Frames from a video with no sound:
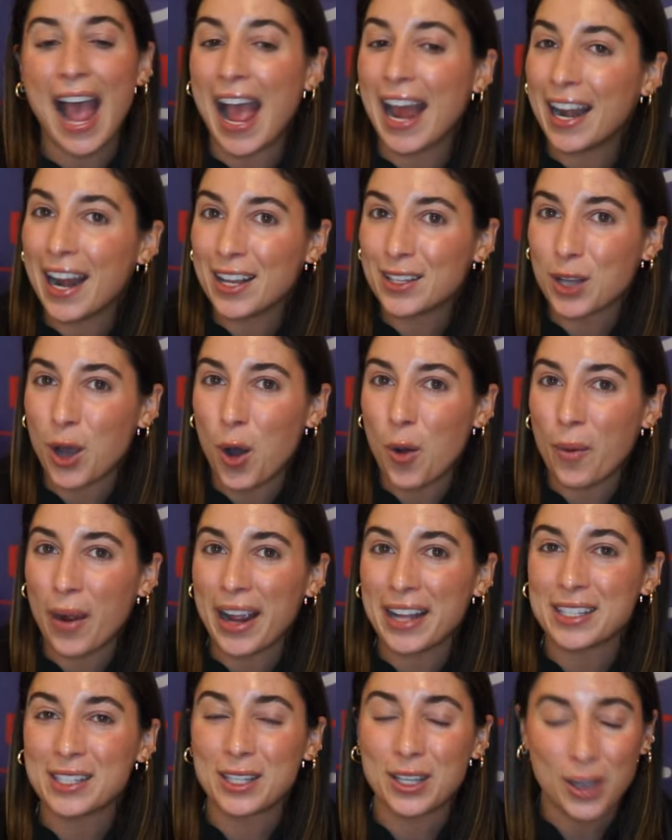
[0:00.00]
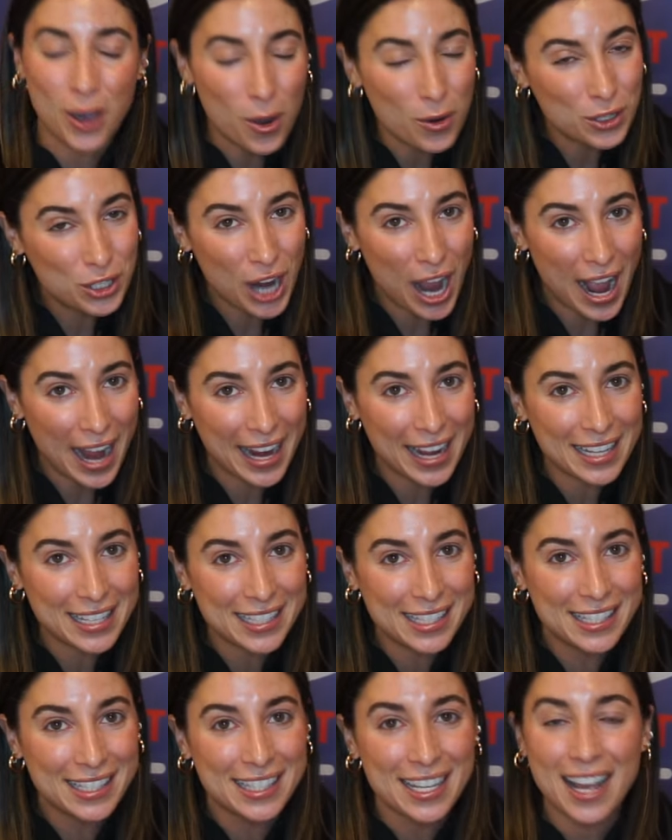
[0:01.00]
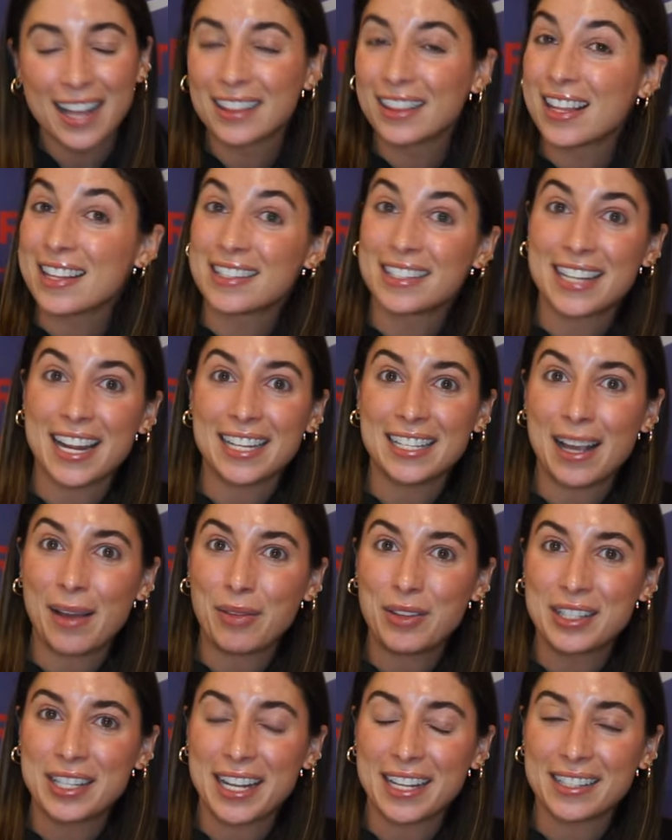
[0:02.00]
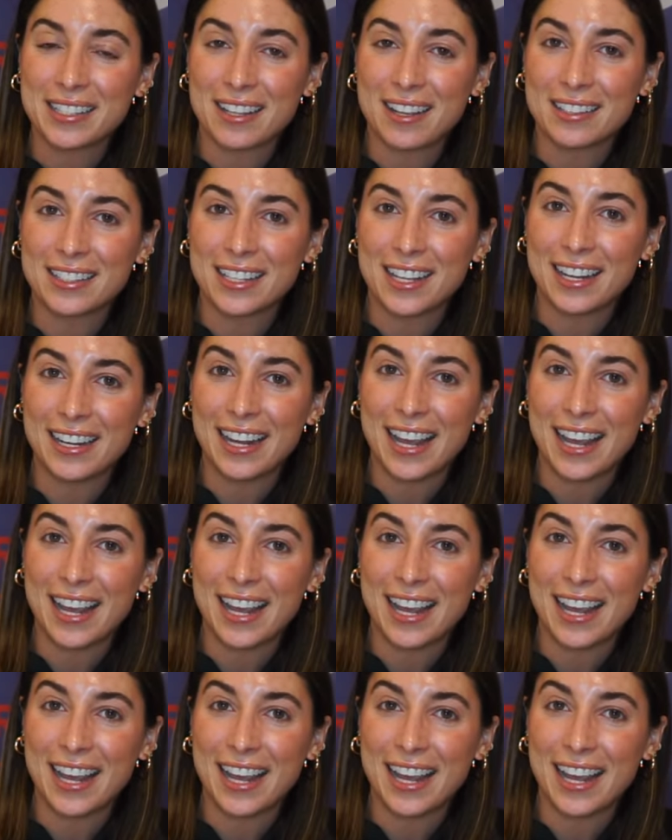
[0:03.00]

And as always, go Giants. Let's take down the Saints on Sunday.